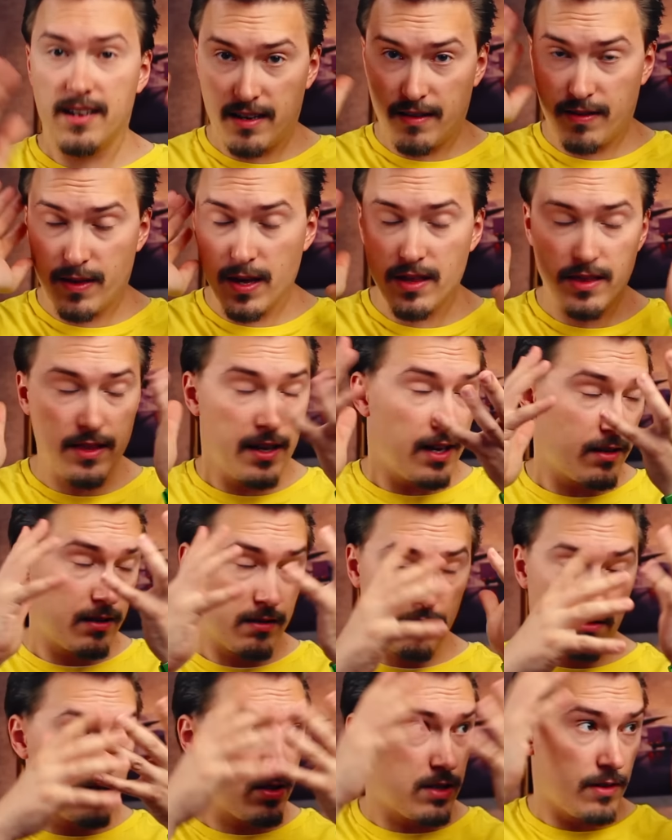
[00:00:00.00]
I think that
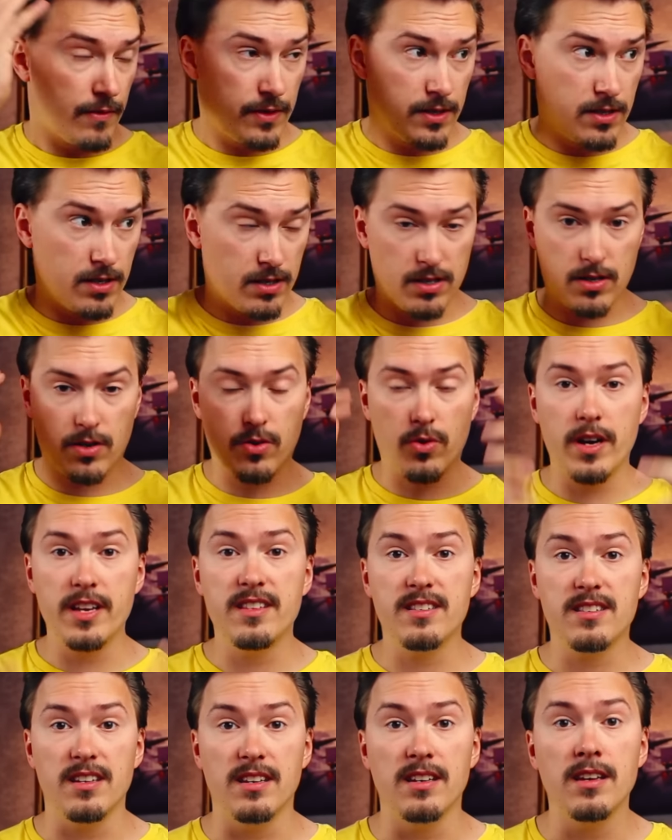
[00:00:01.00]
stuff is just
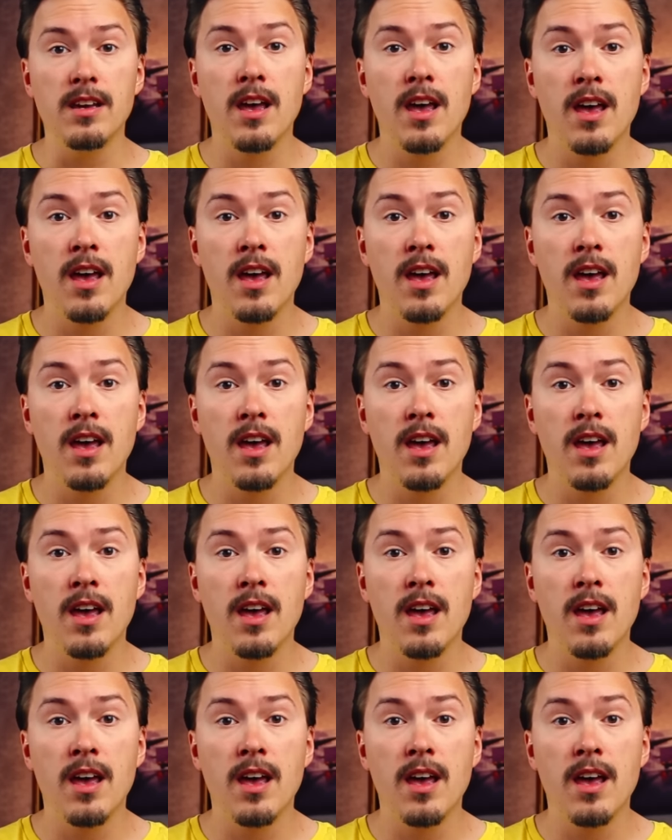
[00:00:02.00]
crazy.